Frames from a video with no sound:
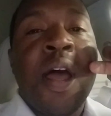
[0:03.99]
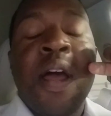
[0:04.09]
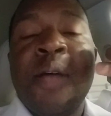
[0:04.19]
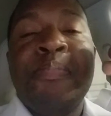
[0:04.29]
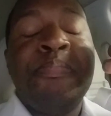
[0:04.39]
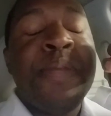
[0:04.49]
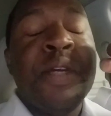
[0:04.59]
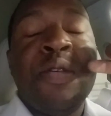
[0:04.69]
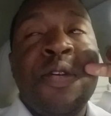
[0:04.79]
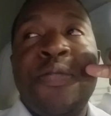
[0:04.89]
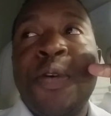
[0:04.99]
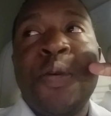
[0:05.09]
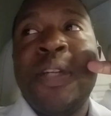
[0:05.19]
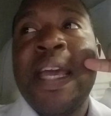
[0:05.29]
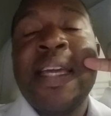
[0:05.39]
A beautiful
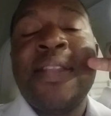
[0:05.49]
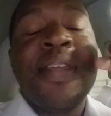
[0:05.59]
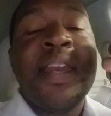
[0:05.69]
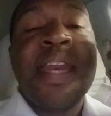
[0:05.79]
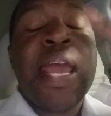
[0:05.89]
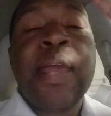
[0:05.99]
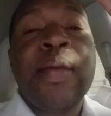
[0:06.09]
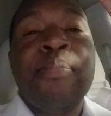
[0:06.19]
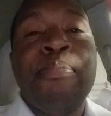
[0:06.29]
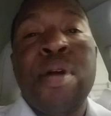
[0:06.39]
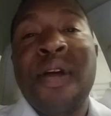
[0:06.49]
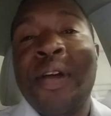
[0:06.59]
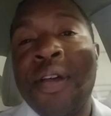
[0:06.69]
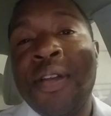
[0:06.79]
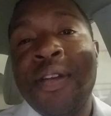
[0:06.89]
day in the
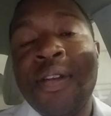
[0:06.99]
neighborhood.